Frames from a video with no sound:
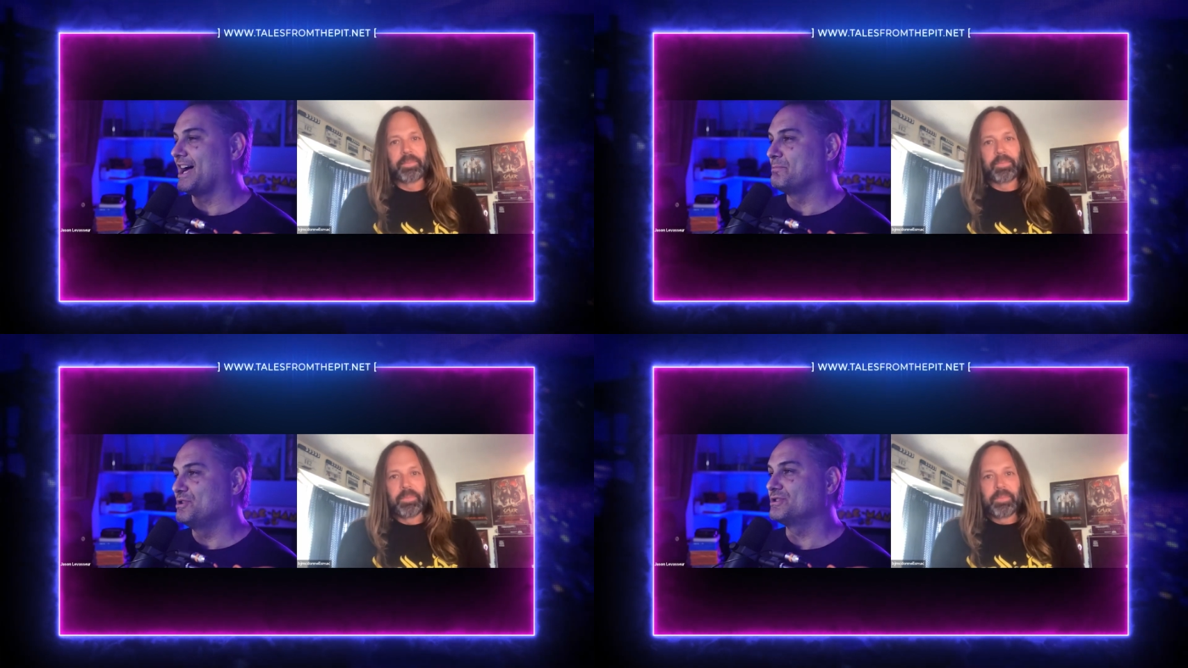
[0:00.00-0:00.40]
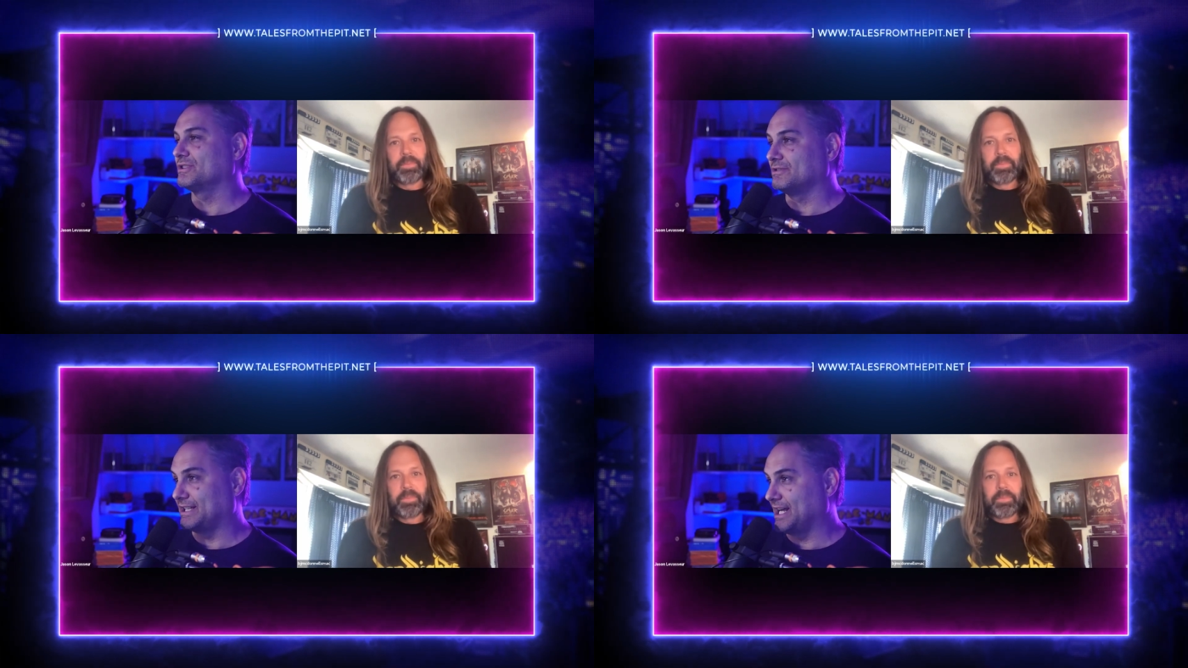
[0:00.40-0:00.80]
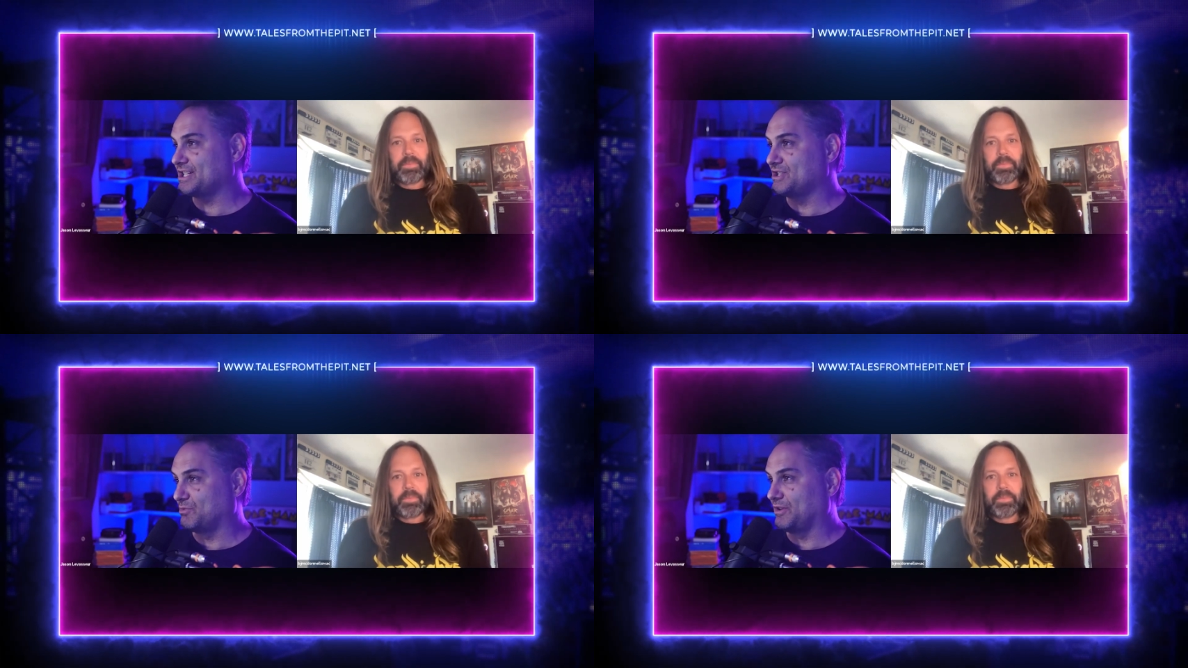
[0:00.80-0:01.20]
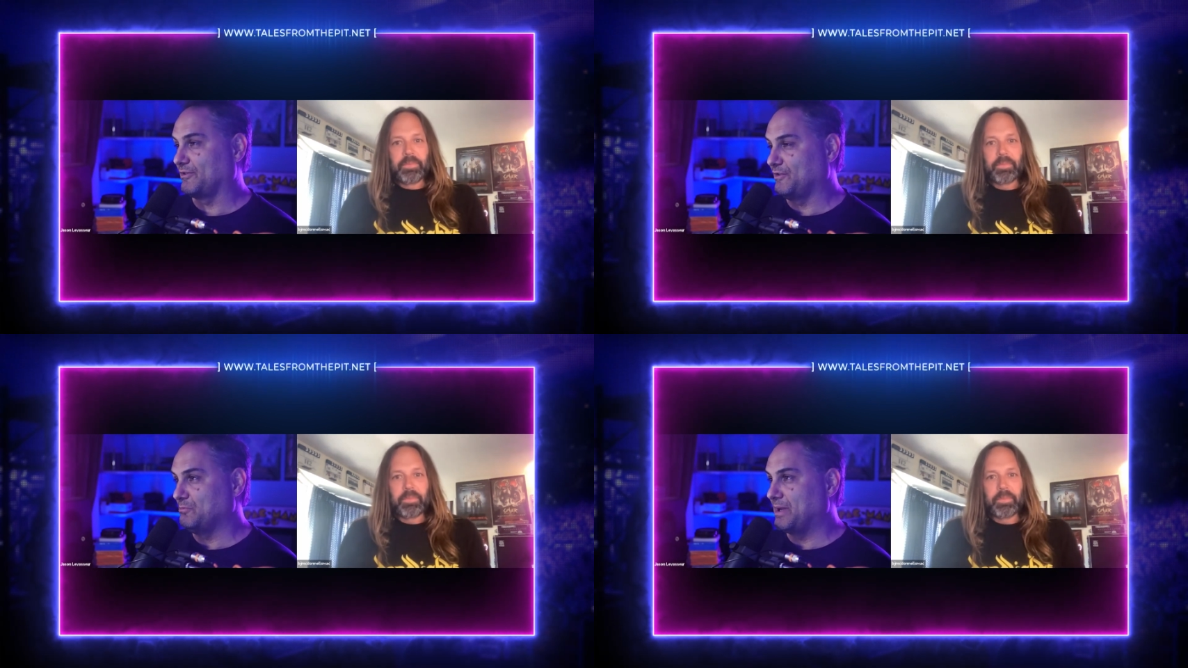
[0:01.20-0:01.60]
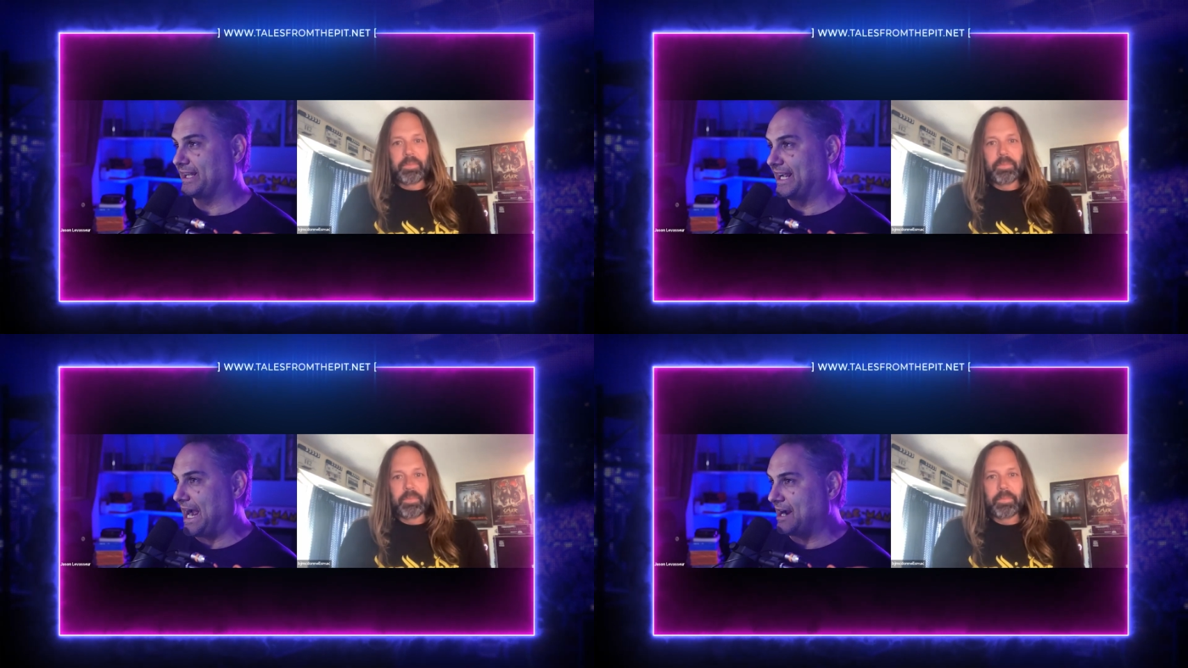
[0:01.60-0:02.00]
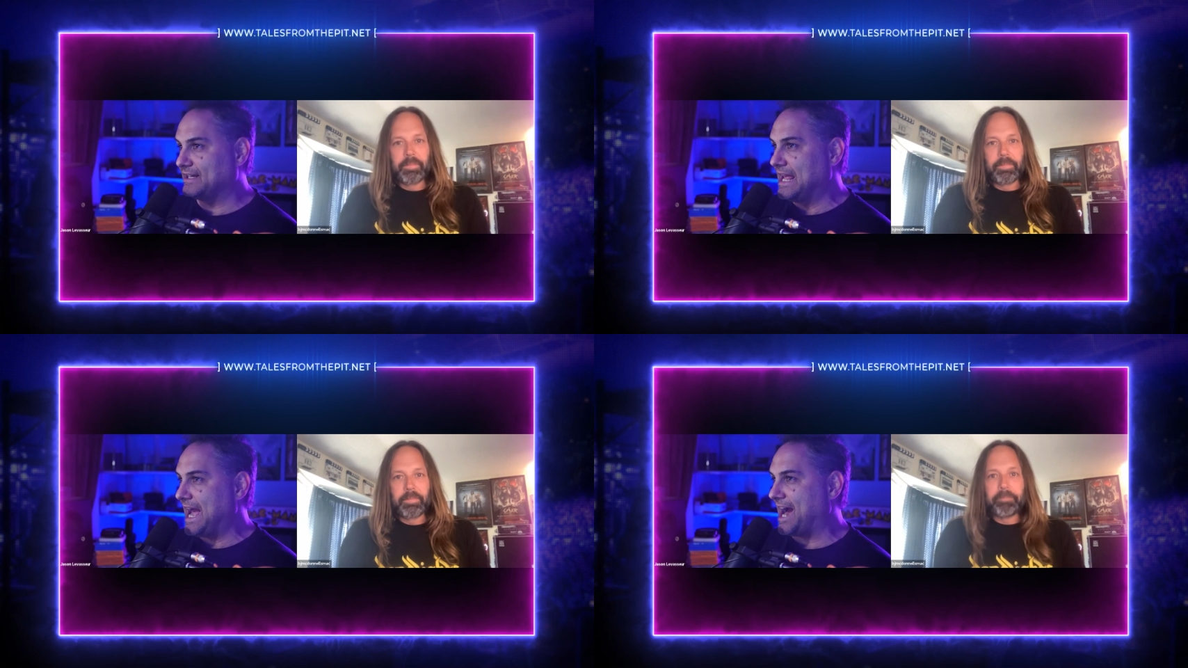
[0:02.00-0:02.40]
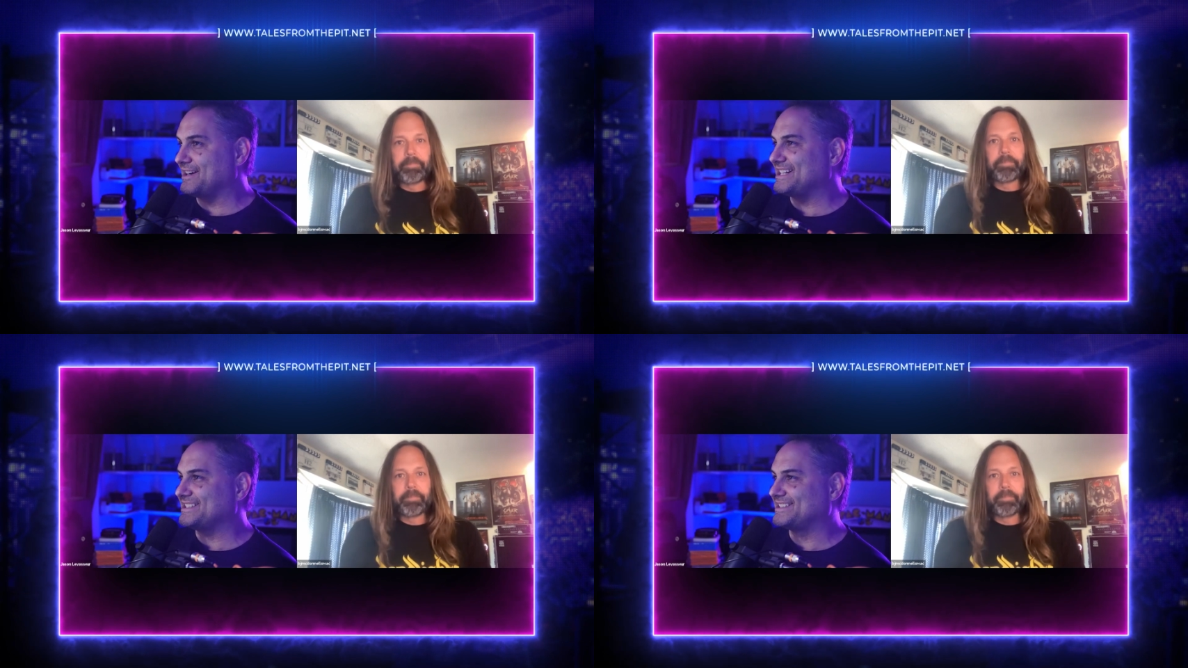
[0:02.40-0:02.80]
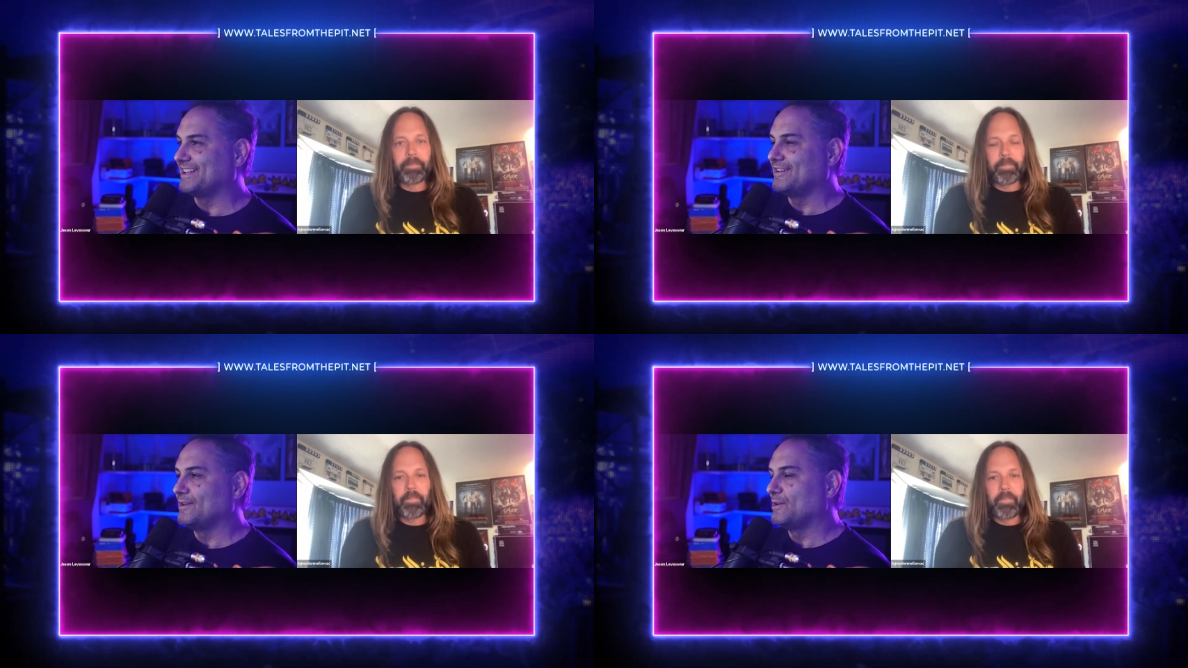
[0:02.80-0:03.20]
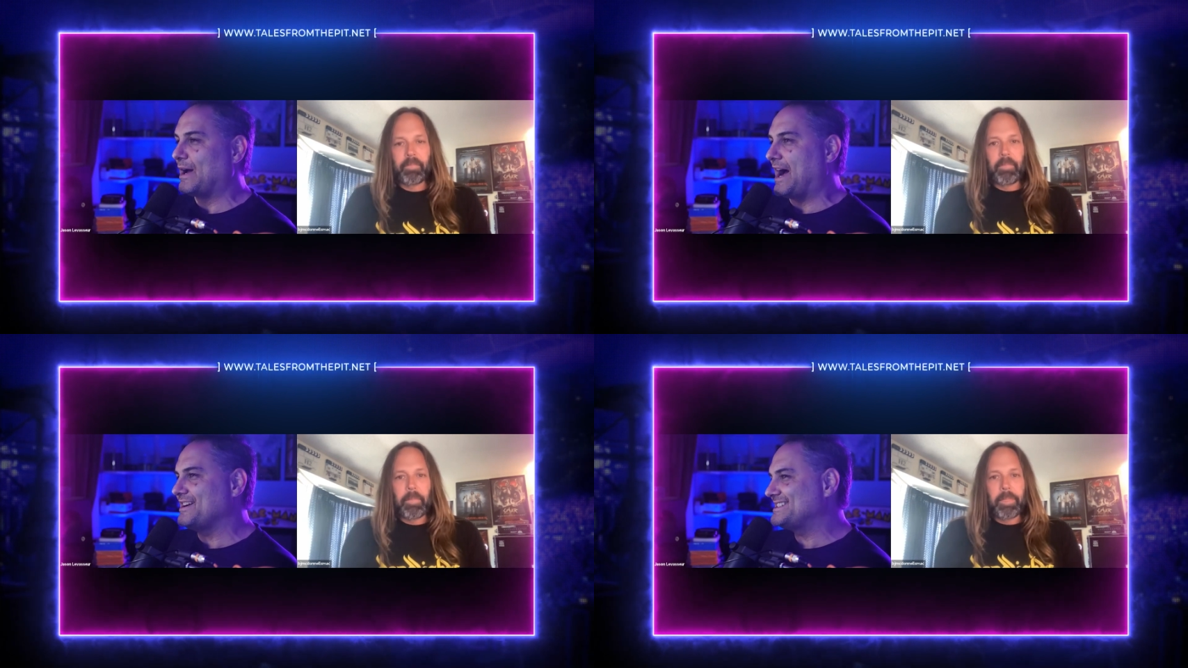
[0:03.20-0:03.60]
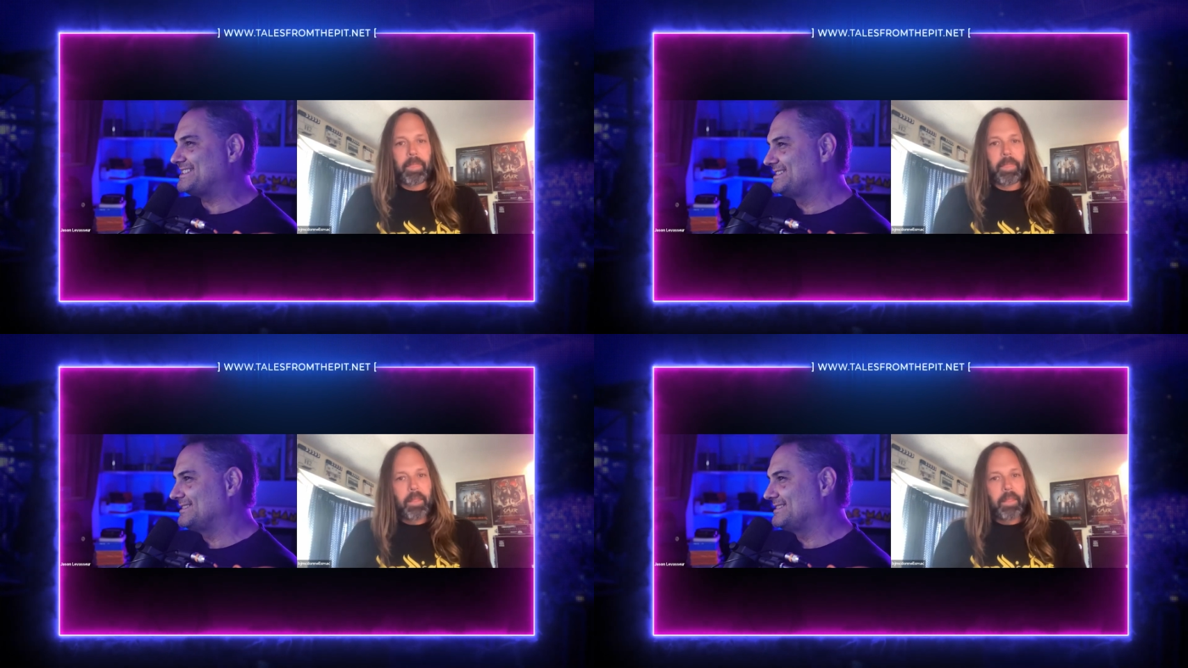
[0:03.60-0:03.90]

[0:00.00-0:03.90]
Speaker 1: musical connections with your filmmaking how how does how does